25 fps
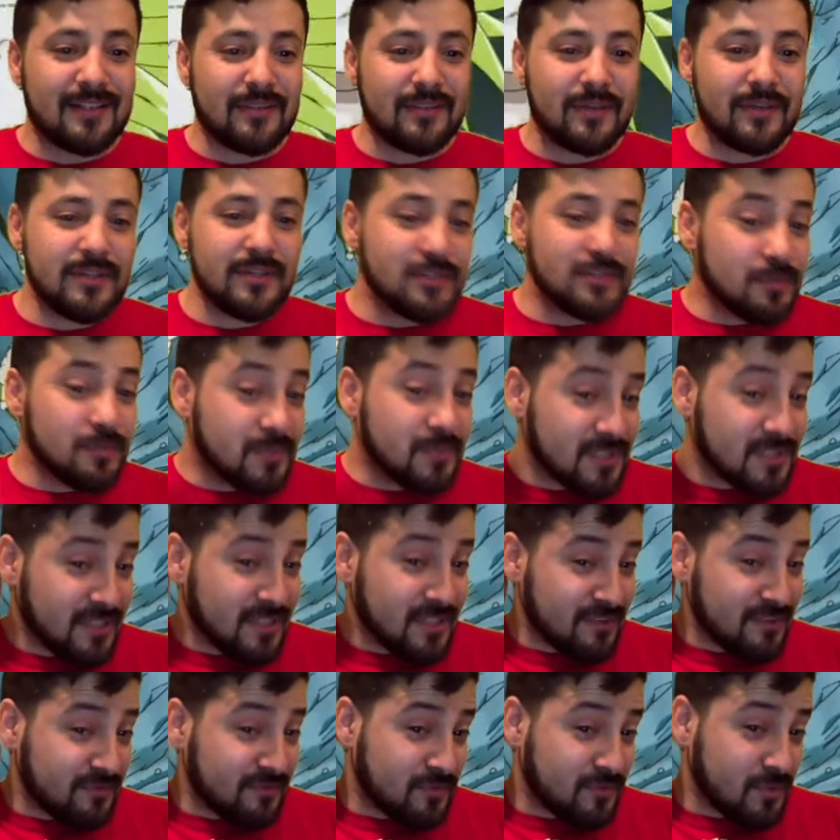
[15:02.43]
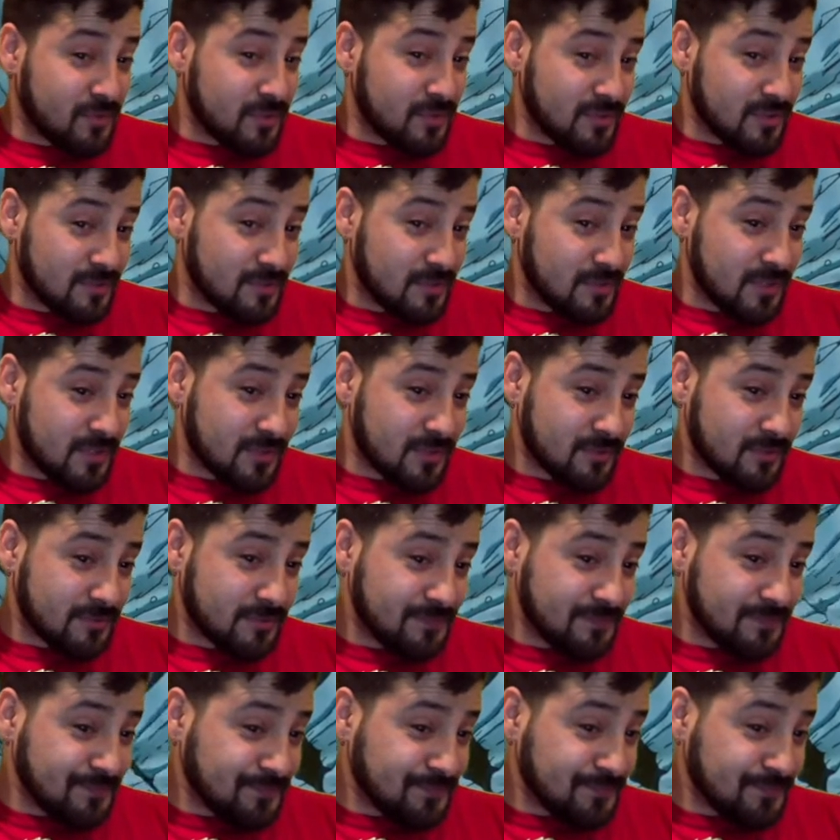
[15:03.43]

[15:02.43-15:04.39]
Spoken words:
Green Super Saiyan 4 special.